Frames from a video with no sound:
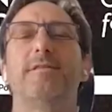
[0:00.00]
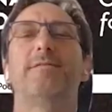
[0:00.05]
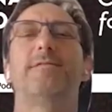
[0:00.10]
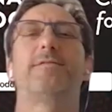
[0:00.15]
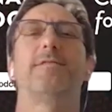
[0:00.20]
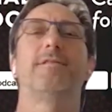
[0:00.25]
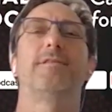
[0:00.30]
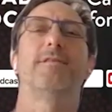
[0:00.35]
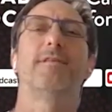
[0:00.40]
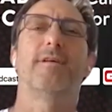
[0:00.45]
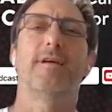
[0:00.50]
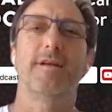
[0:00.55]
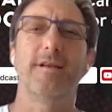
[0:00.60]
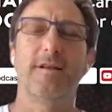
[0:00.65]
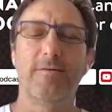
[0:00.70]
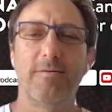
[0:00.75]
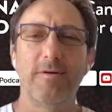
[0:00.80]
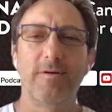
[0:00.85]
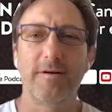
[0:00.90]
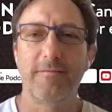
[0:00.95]
that's good for
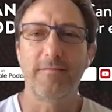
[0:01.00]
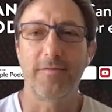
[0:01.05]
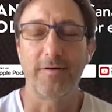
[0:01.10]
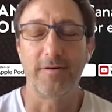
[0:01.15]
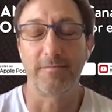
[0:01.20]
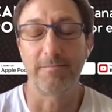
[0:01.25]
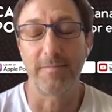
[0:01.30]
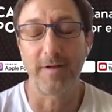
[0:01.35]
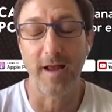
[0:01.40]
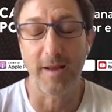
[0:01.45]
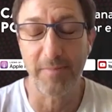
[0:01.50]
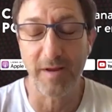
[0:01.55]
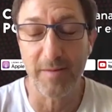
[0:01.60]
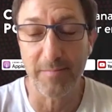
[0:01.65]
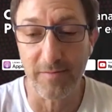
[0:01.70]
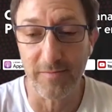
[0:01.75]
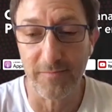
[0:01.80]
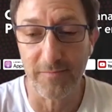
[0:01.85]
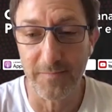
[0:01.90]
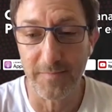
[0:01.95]
anyone, for
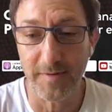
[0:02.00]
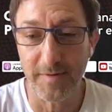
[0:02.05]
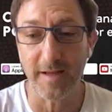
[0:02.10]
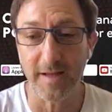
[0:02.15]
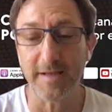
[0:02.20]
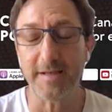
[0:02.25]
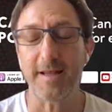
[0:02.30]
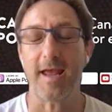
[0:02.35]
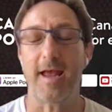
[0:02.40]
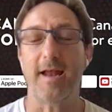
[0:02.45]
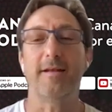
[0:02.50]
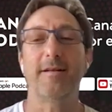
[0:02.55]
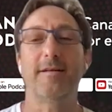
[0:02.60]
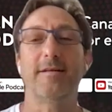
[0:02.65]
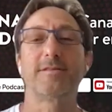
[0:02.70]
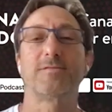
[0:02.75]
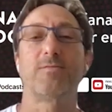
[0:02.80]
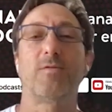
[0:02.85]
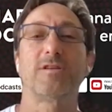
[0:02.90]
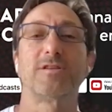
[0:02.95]
people in
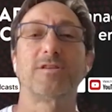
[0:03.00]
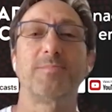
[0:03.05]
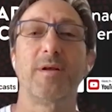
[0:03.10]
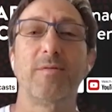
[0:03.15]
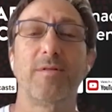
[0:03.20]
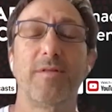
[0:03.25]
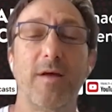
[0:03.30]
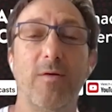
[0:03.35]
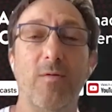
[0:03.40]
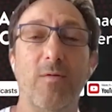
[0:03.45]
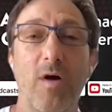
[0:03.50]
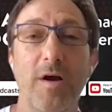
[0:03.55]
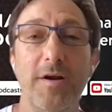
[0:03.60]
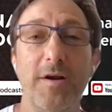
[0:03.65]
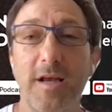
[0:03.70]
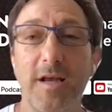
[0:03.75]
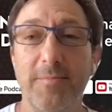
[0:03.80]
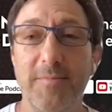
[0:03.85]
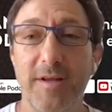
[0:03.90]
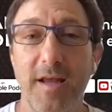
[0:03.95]
Canada, as well as people that
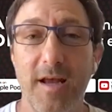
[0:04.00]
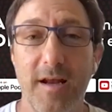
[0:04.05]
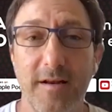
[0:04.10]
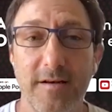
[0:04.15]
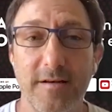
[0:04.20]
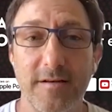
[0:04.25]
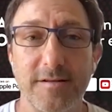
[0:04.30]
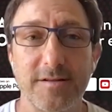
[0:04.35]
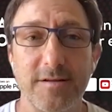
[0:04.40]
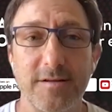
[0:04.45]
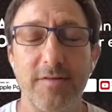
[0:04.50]
want to come to Canada.